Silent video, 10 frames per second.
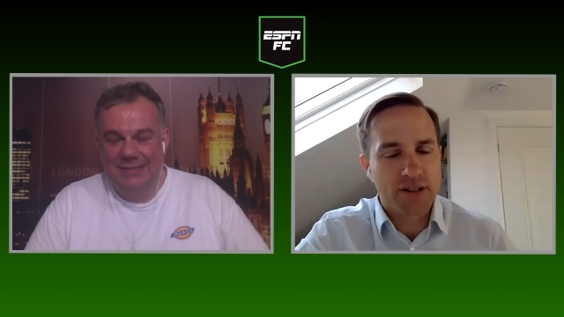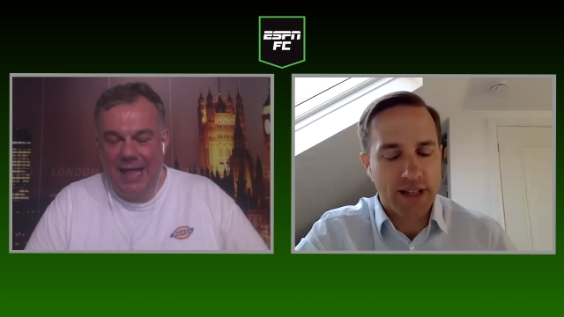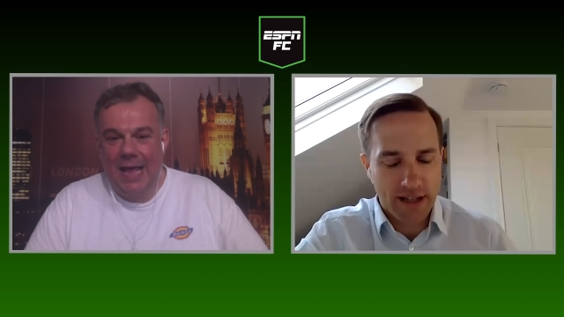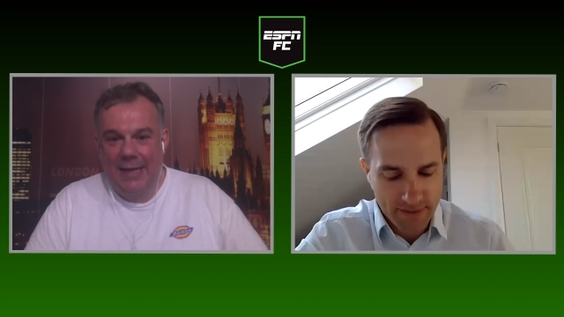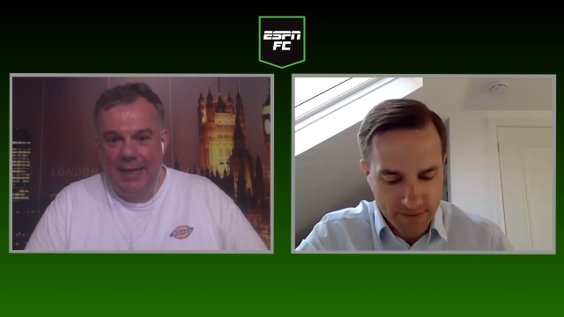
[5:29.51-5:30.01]

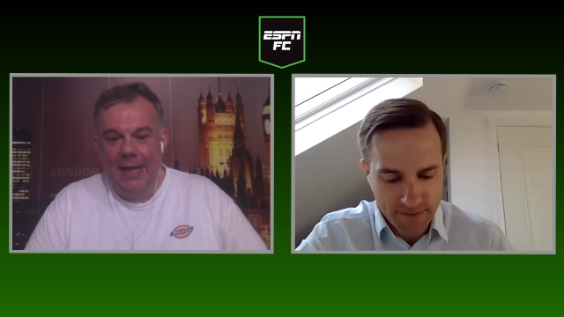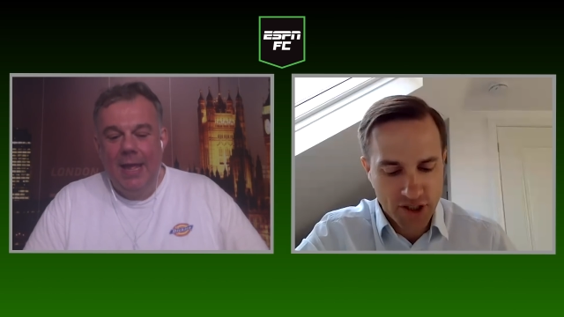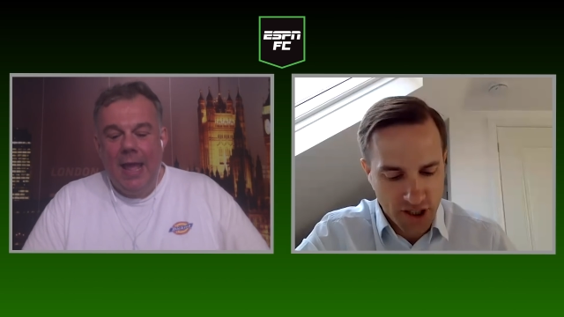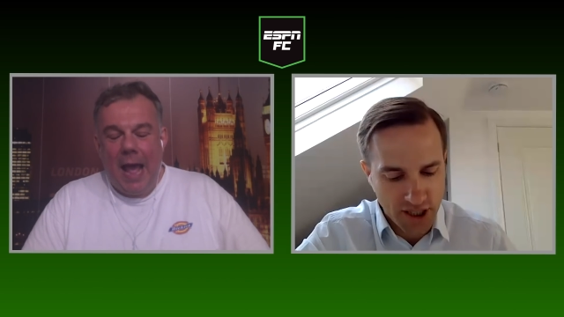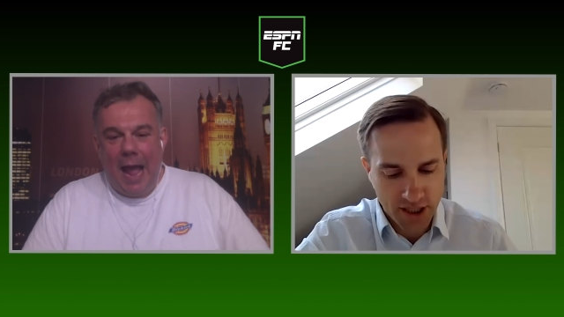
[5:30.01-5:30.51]
Speaker 1: Like,
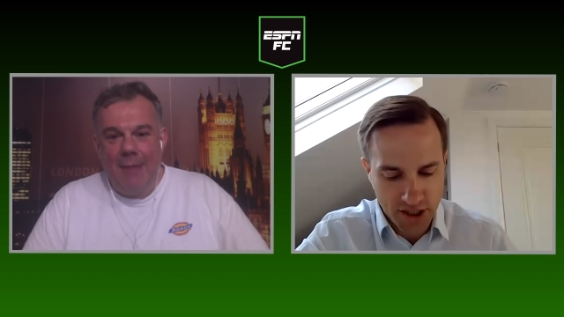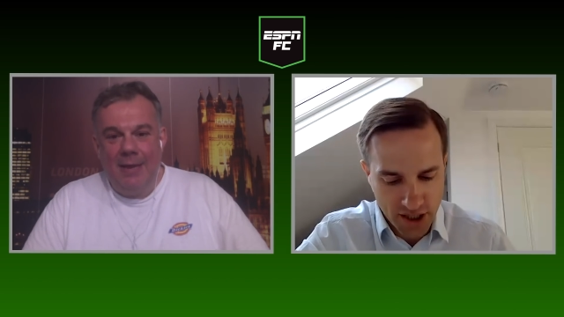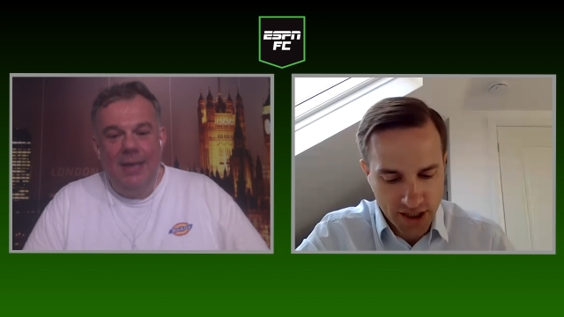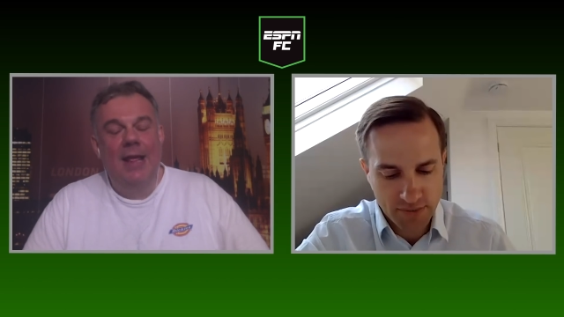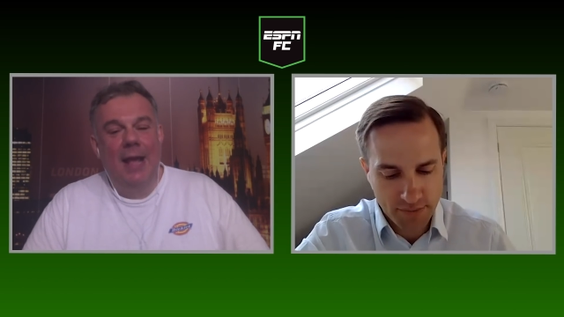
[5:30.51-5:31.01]
I
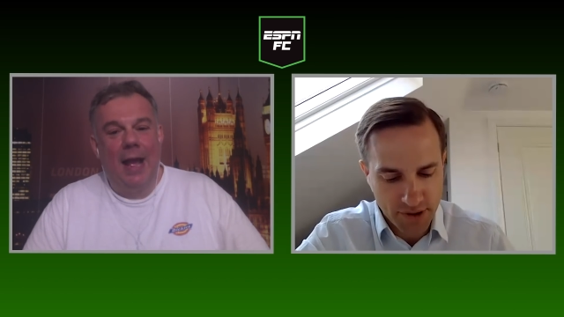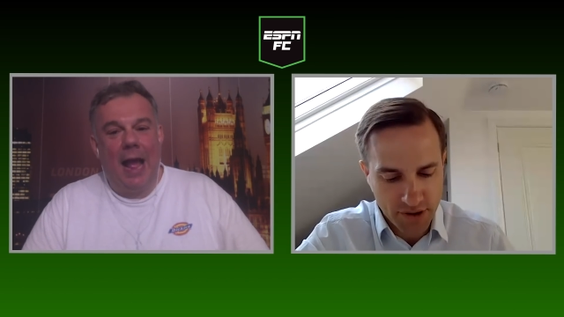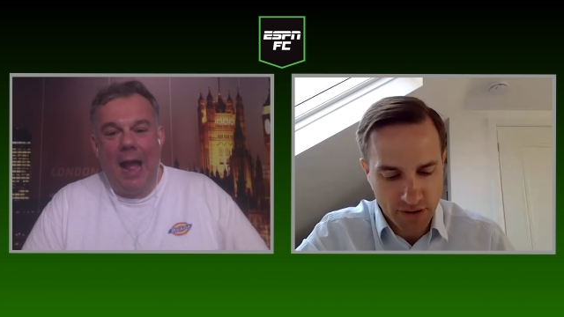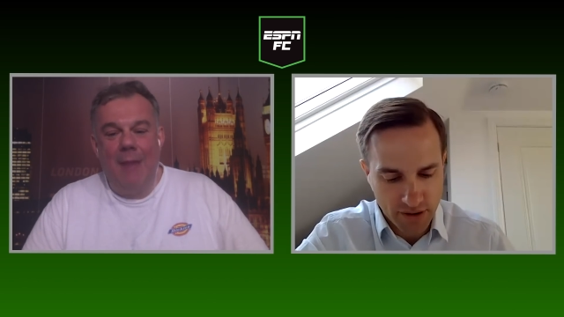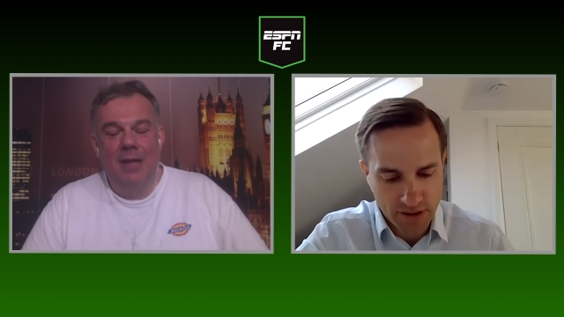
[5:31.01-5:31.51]
mean,
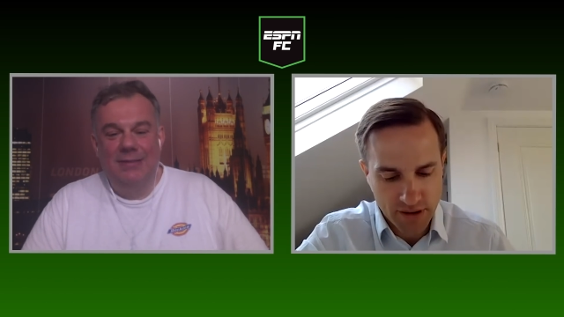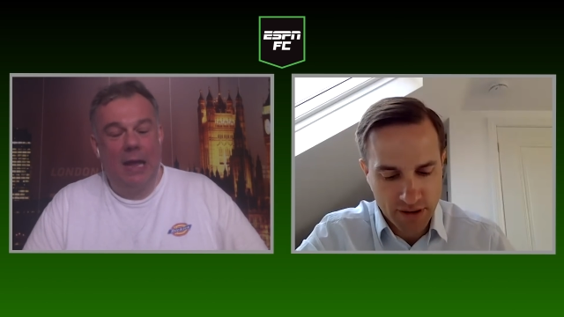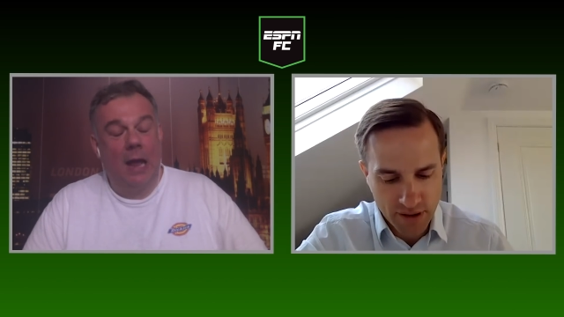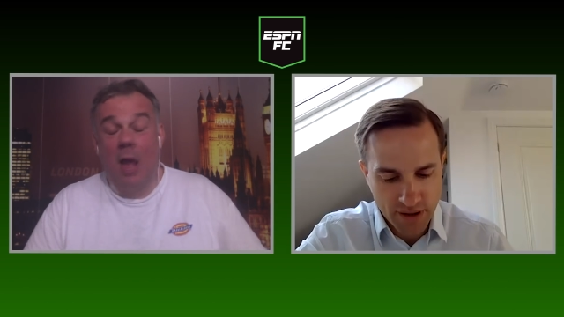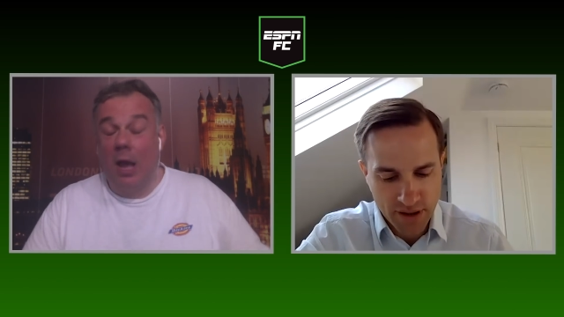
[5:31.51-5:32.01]
I'm not
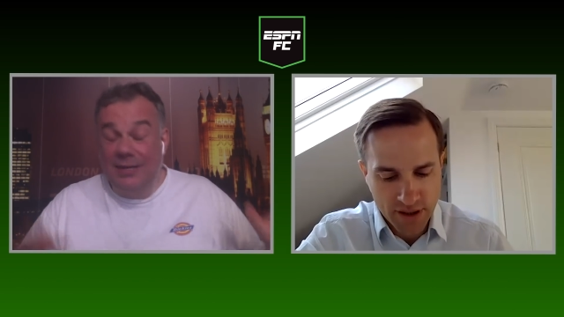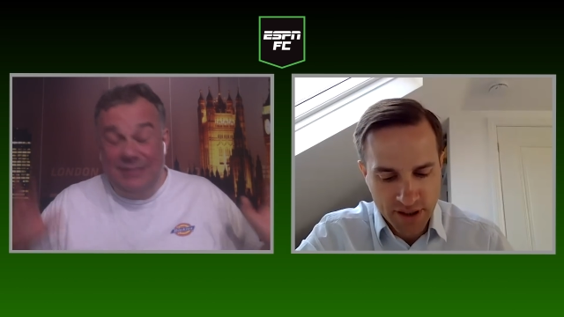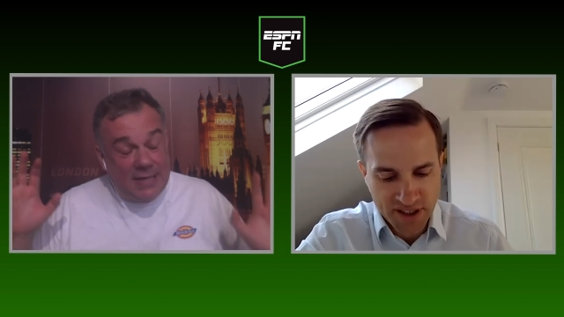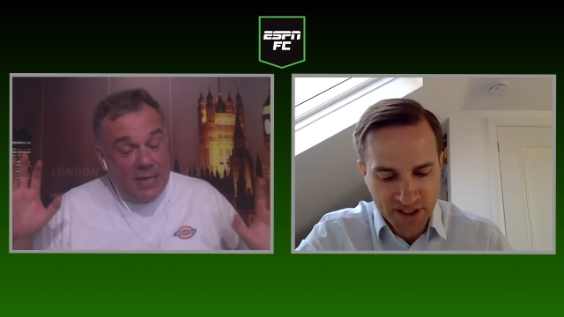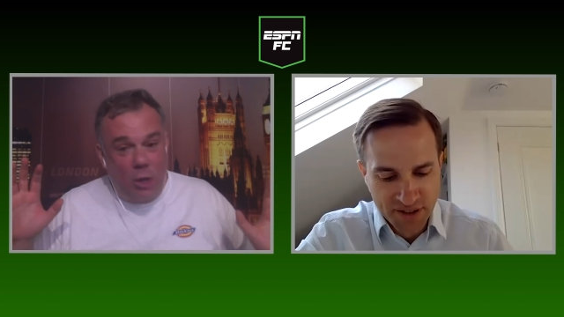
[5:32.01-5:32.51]
going to
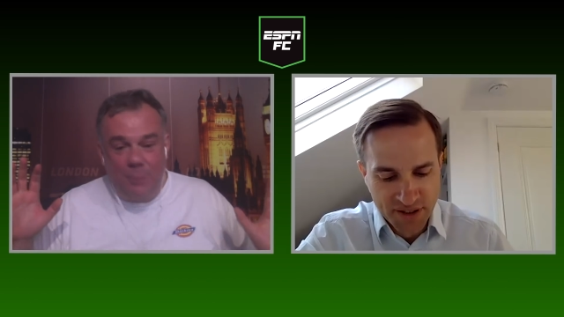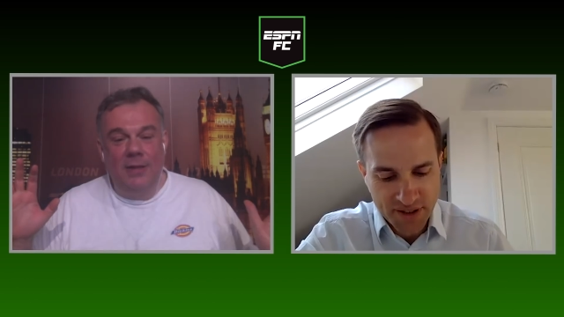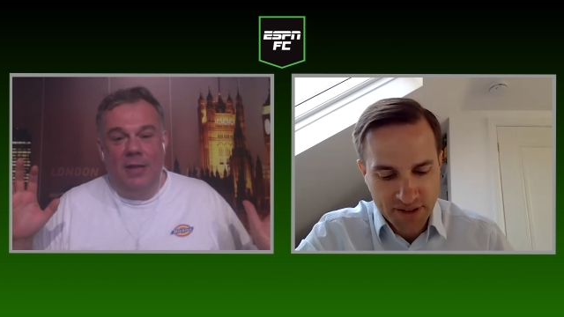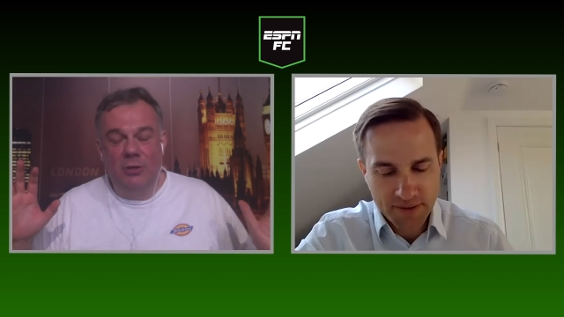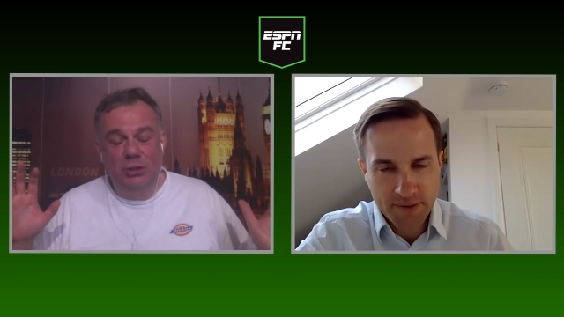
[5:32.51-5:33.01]
say they look
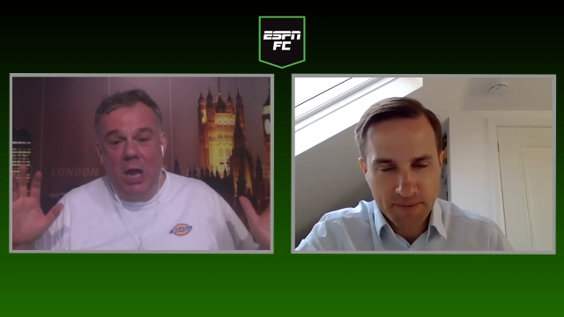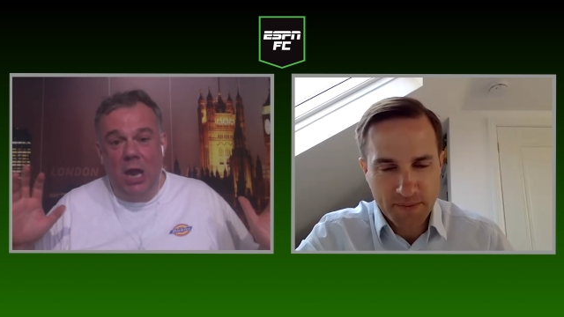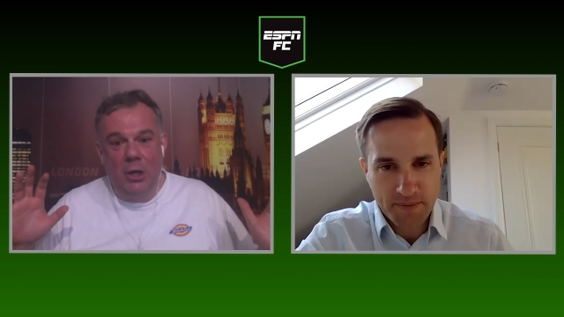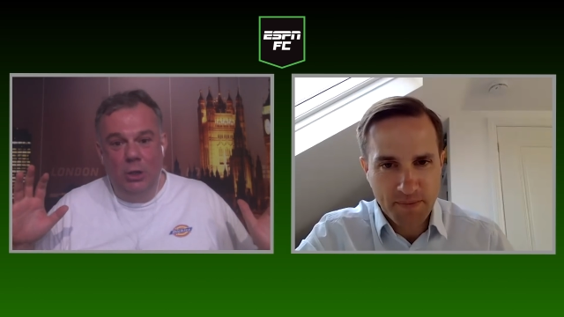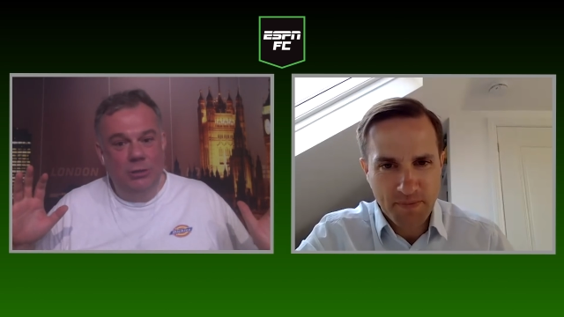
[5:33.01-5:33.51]
better than
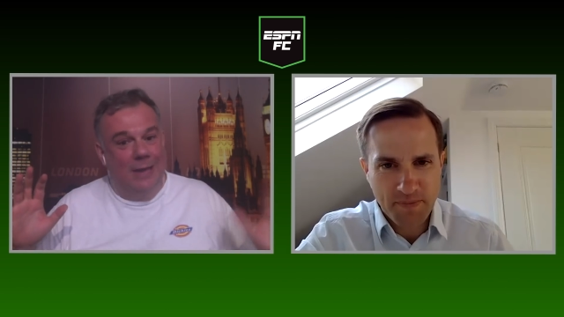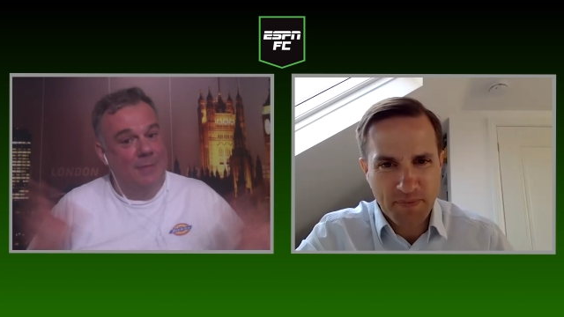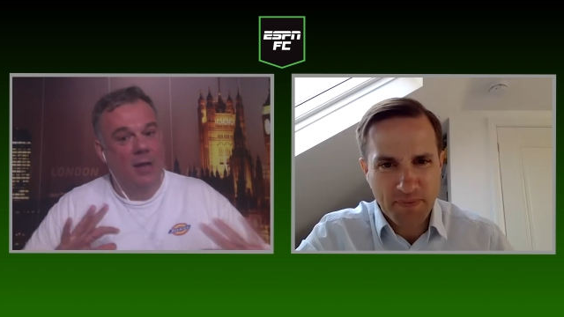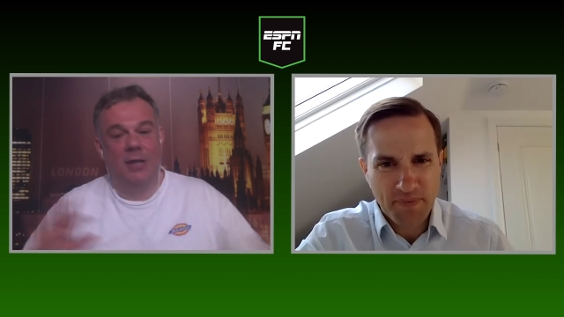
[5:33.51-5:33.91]
Cristiano's. I'm not